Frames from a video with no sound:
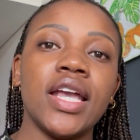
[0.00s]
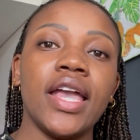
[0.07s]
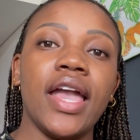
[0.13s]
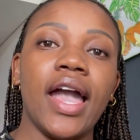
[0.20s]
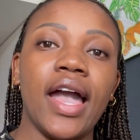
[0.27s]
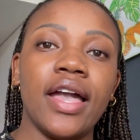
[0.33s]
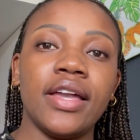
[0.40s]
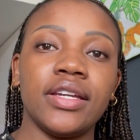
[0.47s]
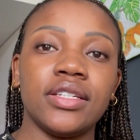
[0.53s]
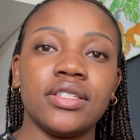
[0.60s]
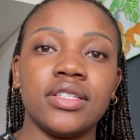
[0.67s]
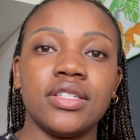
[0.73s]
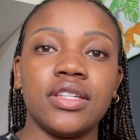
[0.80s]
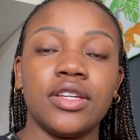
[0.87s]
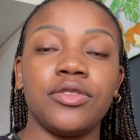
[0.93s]

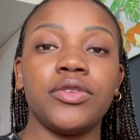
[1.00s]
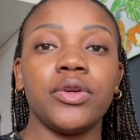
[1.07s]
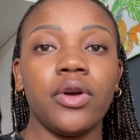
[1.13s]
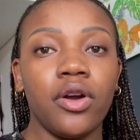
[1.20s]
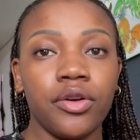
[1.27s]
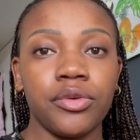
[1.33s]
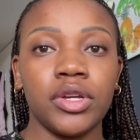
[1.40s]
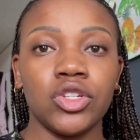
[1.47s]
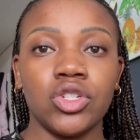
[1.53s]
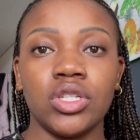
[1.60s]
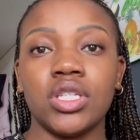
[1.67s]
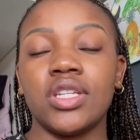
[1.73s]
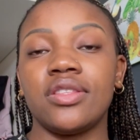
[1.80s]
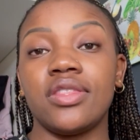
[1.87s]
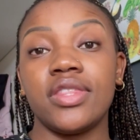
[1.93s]
And if you are
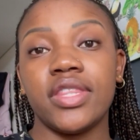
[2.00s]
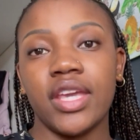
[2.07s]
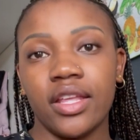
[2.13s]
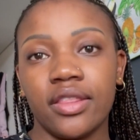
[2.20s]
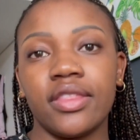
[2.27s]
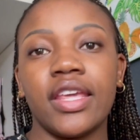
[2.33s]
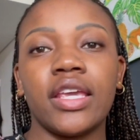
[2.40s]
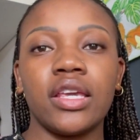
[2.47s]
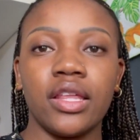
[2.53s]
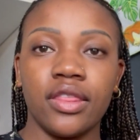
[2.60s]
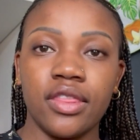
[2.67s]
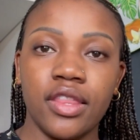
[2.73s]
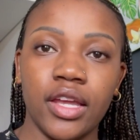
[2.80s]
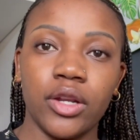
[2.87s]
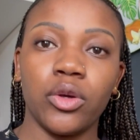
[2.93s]
registered, then they can
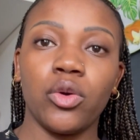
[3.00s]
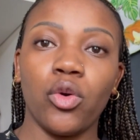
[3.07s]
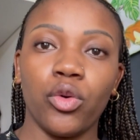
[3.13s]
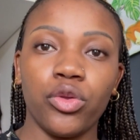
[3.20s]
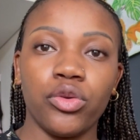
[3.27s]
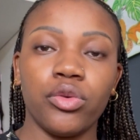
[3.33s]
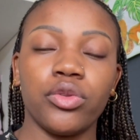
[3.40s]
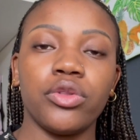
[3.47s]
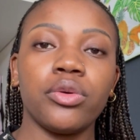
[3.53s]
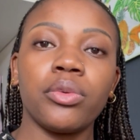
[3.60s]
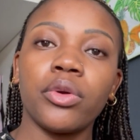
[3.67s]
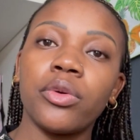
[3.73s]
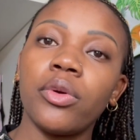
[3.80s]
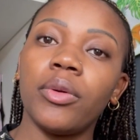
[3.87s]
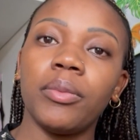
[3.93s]
then go through the
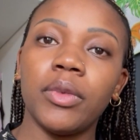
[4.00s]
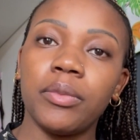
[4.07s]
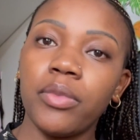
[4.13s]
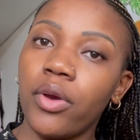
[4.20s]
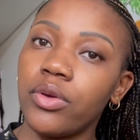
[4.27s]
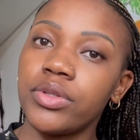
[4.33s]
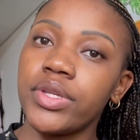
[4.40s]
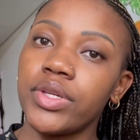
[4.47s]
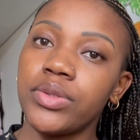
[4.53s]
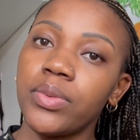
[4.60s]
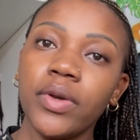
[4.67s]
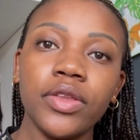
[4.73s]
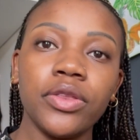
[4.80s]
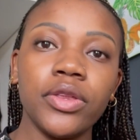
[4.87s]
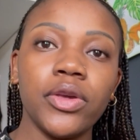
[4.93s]
recruitment process
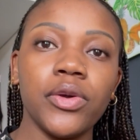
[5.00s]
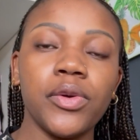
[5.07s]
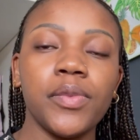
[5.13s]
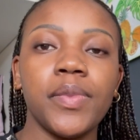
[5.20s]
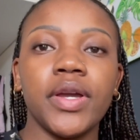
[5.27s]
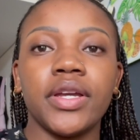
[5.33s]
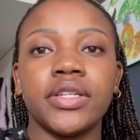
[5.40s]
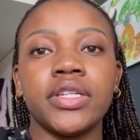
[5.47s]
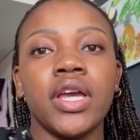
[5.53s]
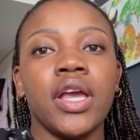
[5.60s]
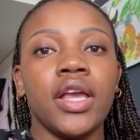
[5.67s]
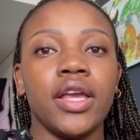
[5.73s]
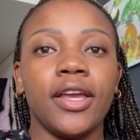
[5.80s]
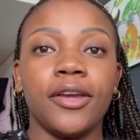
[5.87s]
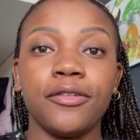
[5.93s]
with you. But
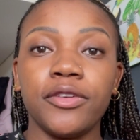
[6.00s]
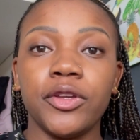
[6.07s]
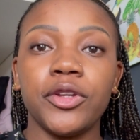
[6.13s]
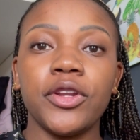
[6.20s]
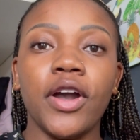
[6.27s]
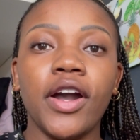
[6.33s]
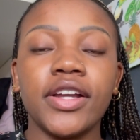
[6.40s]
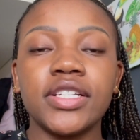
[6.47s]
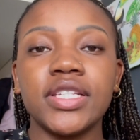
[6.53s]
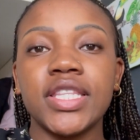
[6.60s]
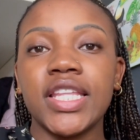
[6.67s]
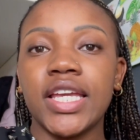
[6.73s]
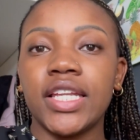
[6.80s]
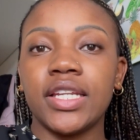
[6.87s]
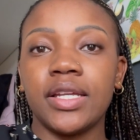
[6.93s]
if you're not,
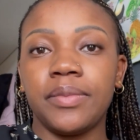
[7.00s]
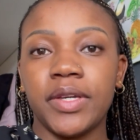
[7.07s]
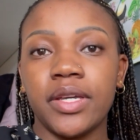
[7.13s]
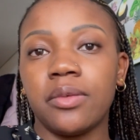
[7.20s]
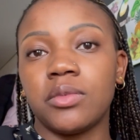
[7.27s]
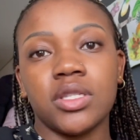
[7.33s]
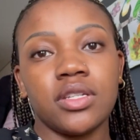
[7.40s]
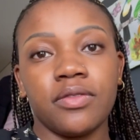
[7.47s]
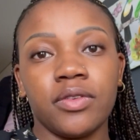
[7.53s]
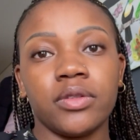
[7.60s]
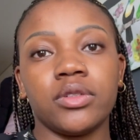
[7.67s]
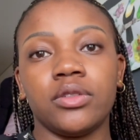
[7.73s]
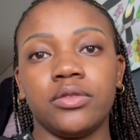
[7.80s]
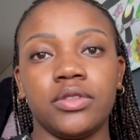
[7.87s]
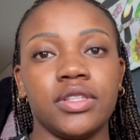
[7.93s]
then it becomes
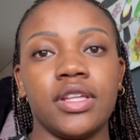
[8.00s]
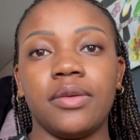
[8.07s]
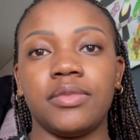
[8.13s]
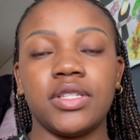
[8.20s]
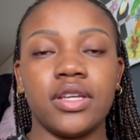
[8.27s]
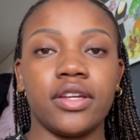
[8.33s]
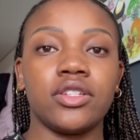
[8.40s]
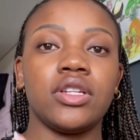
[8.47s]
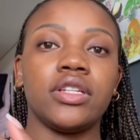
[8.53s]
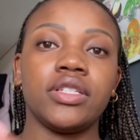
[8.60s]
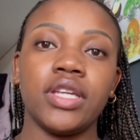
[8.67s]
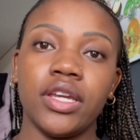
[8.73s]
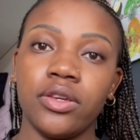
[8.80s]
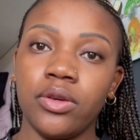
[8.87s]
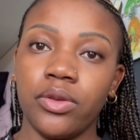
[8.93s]
difficult for them to actually
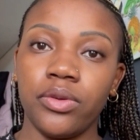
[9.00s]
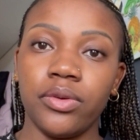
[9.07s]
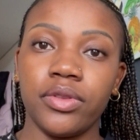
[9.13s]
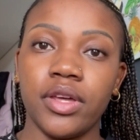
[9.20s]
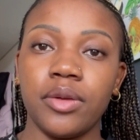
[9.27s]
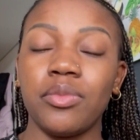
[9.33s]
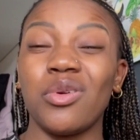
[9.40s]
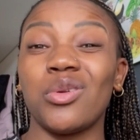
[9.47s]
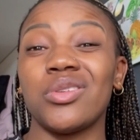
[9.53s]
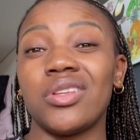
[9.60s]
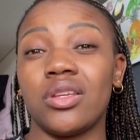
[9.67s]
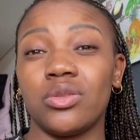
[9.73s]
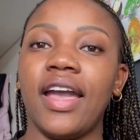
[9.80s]
take you through that process.